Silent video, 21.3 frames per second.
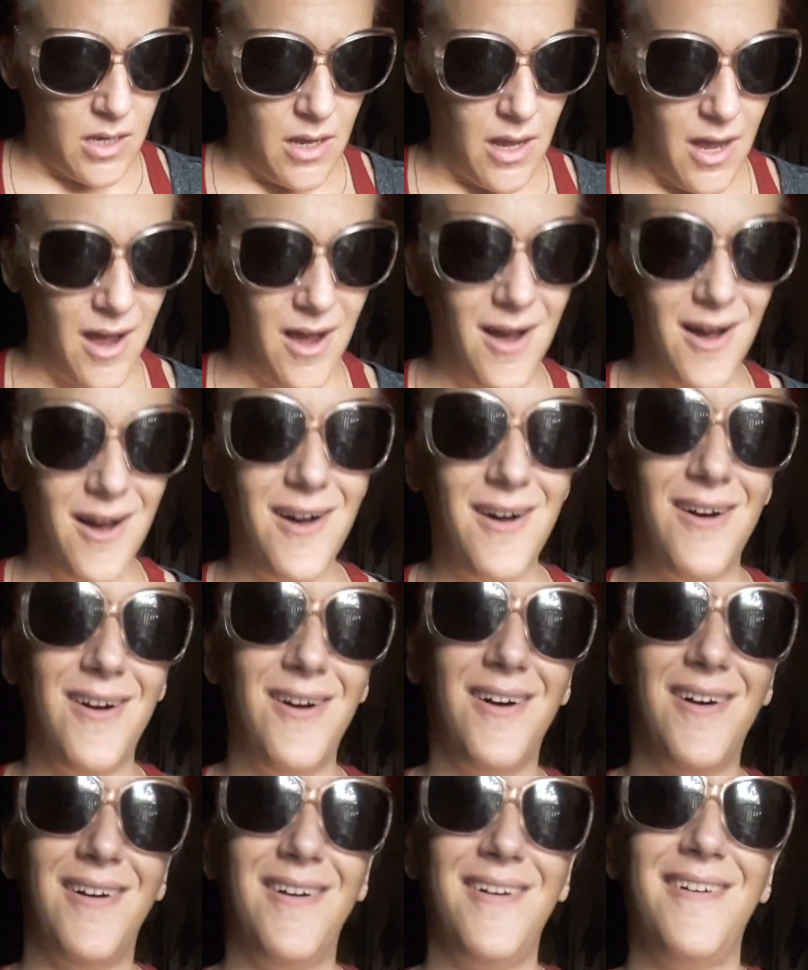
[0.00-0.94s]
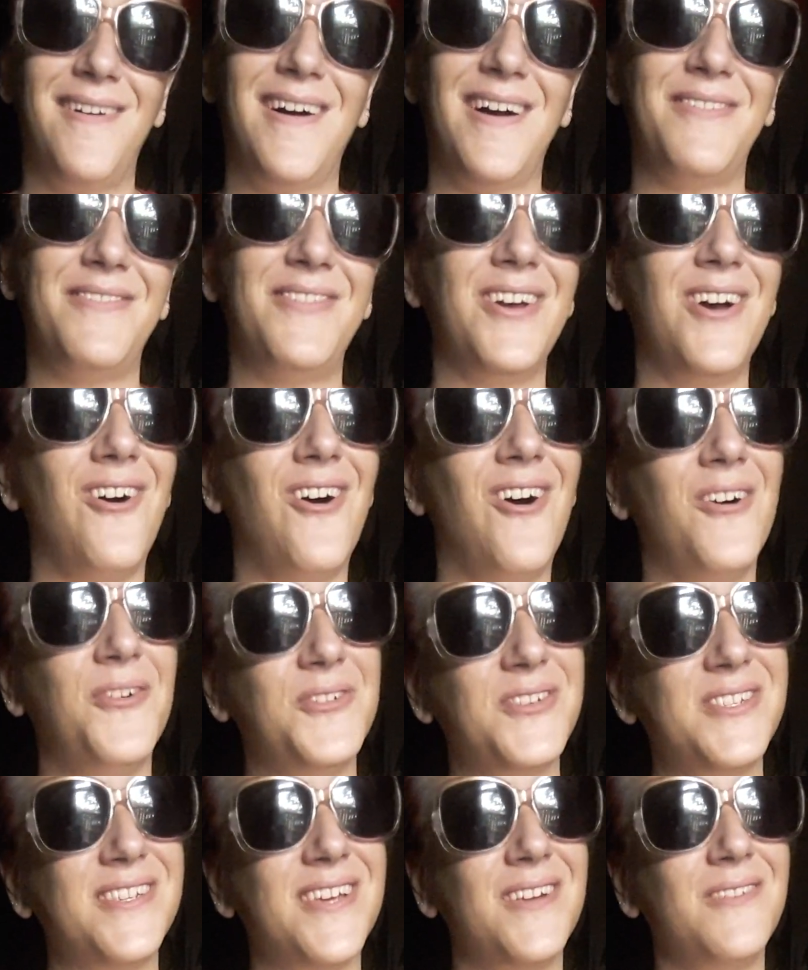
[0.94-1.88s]
I feel all of
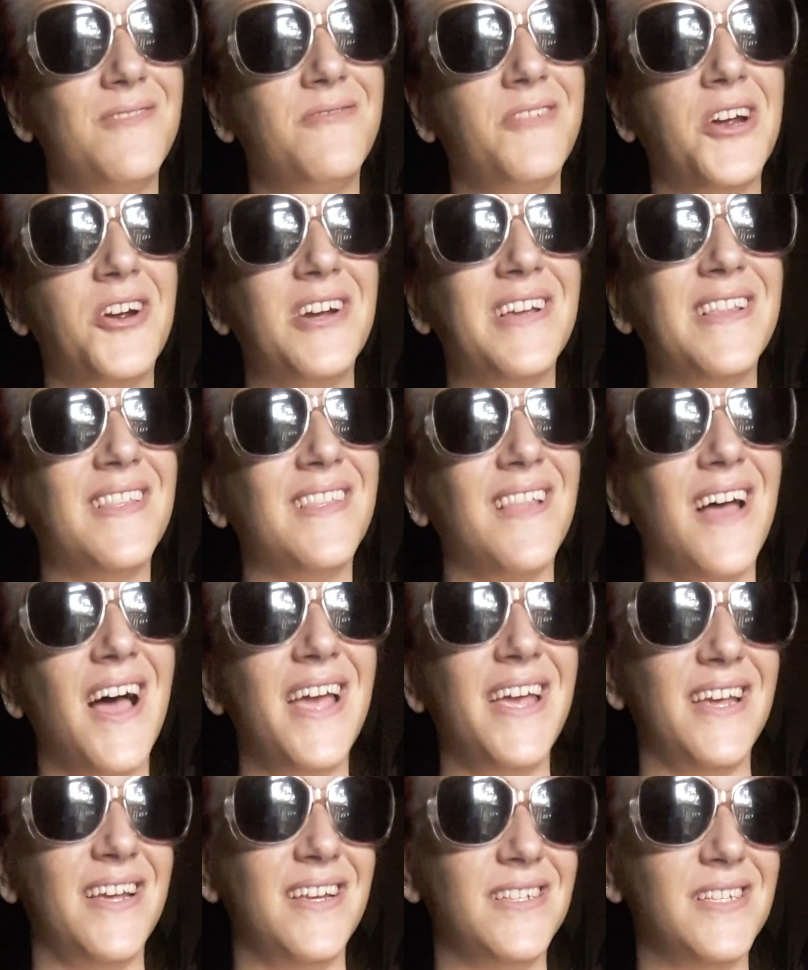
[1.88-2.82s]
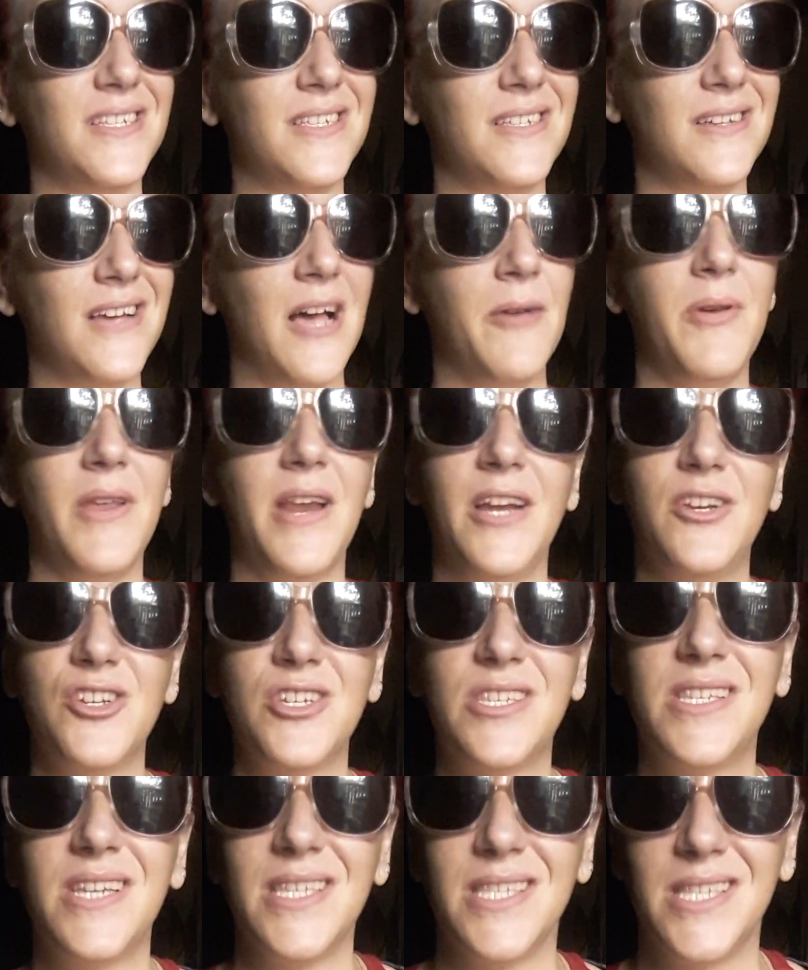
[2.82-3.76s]
a sudden very light. I mean, I
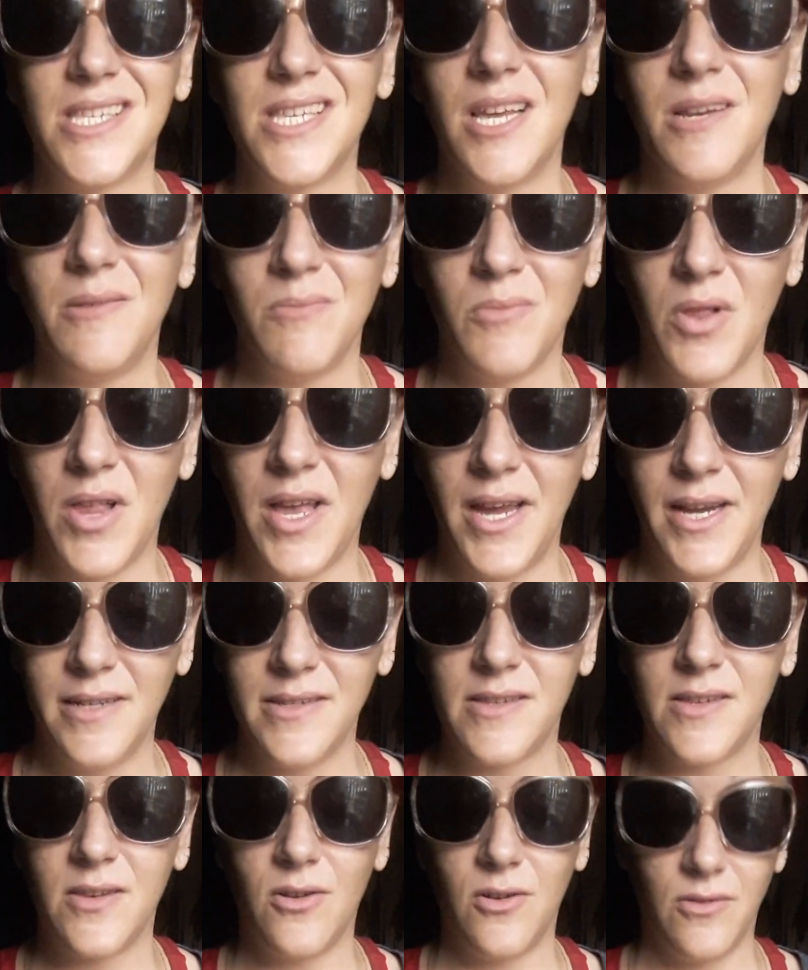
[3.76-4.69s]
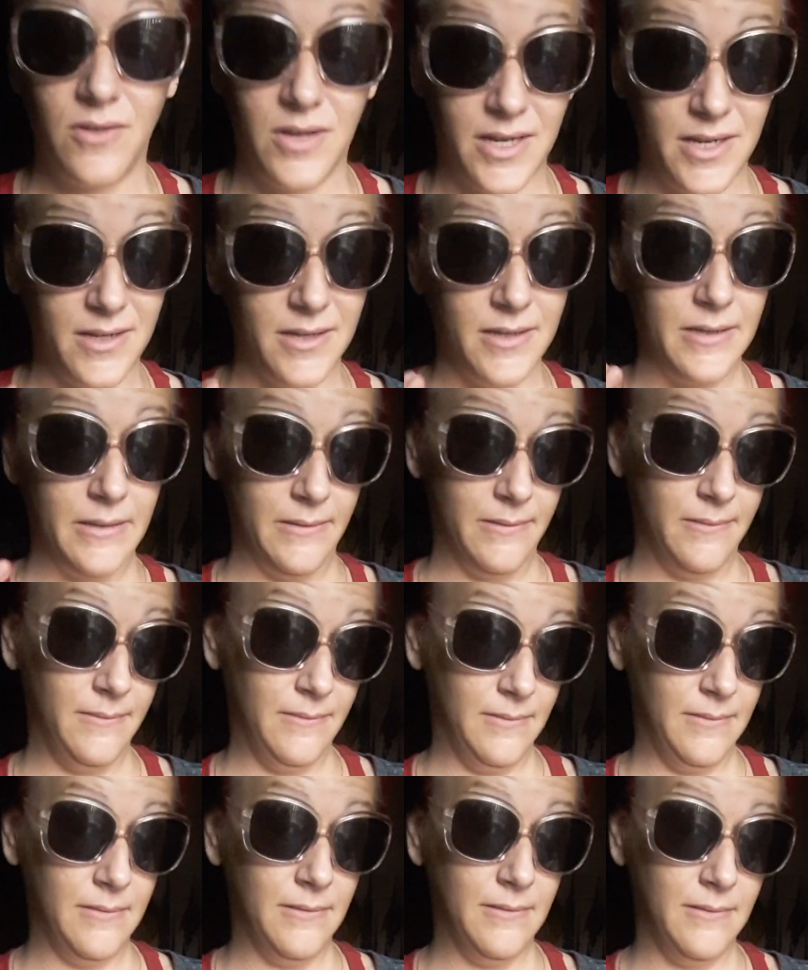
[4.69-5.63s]
just did sit and blaze, so like,
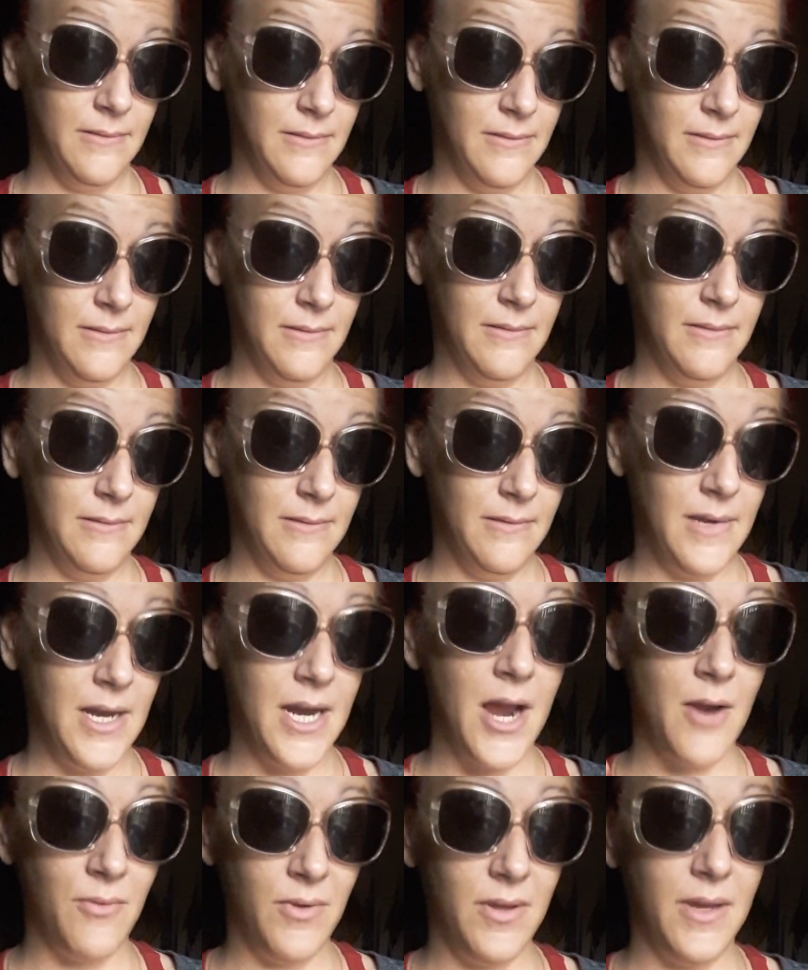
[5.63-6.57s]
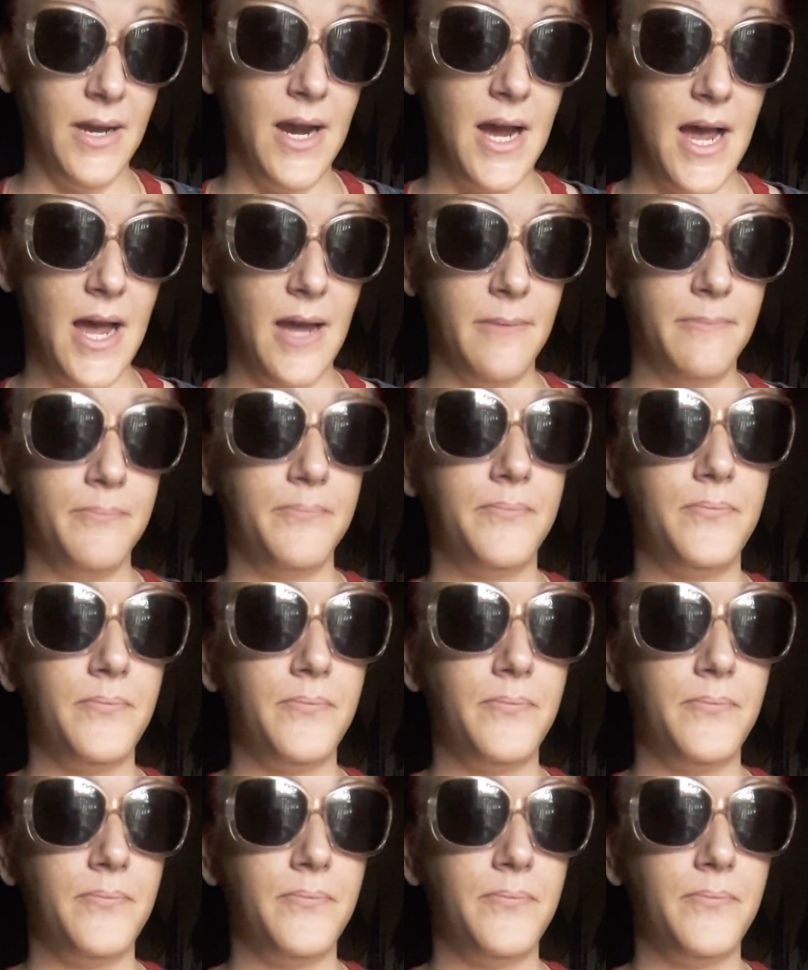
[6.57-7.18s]
I got really high.